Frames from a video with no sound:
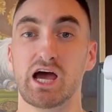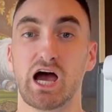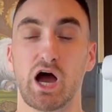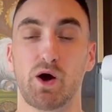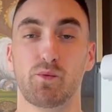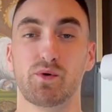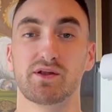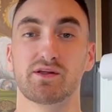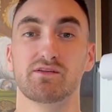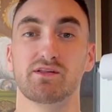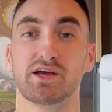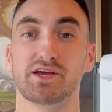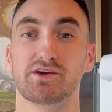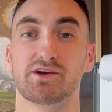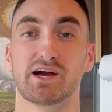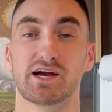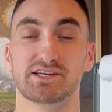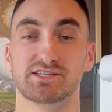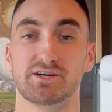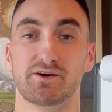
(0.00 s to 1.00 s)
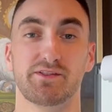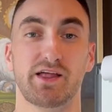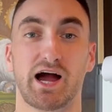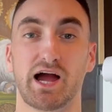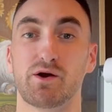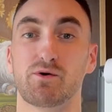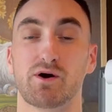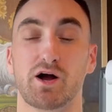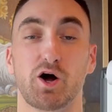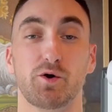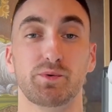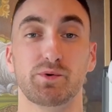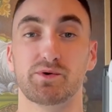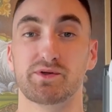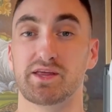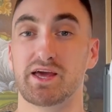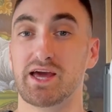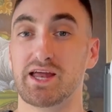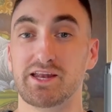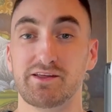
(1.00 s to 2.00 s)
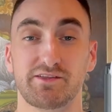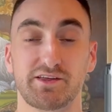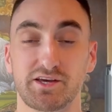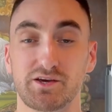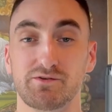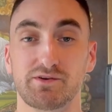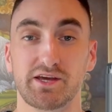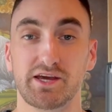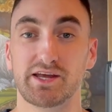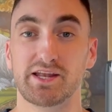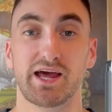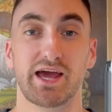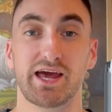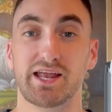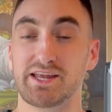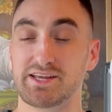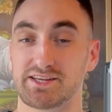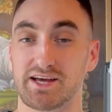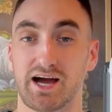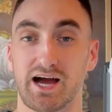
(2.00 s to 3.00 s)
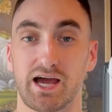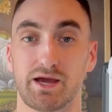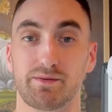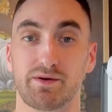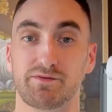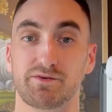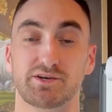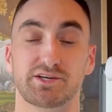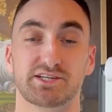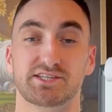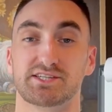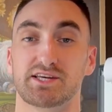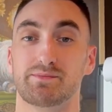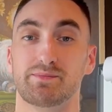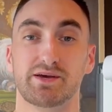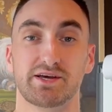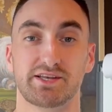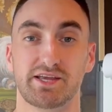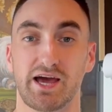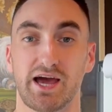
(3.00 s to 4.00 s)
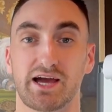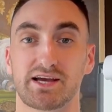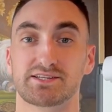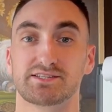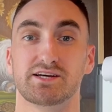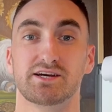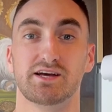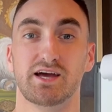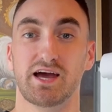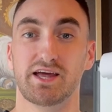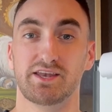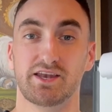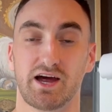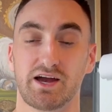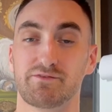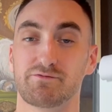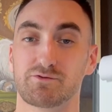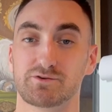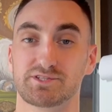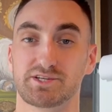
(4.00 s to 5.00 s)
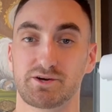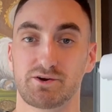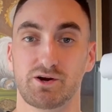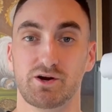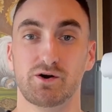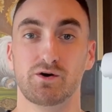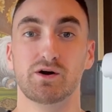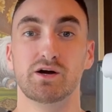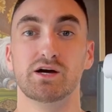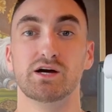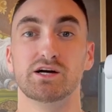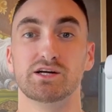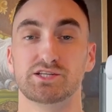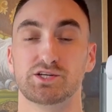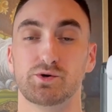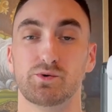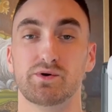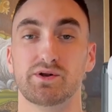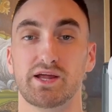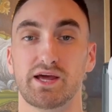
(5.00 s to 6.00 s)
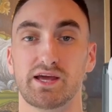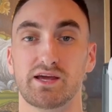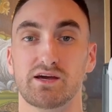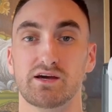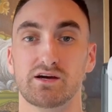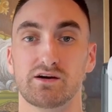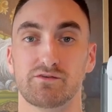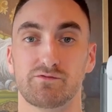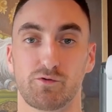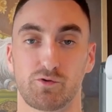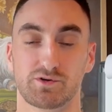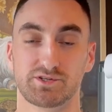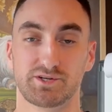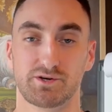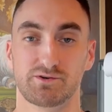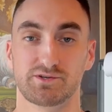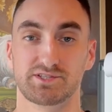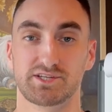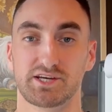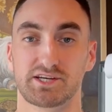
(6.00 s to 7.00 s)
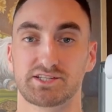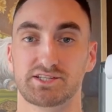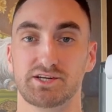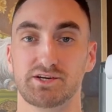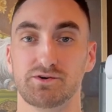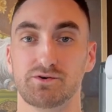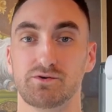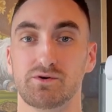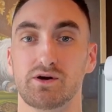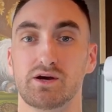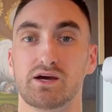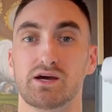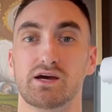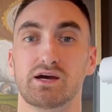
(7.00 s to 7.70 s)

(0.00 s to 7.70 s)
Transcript: I wanted to let you guys know that I will help you with anything you need at any time if you just send me a text at 940-218-4062,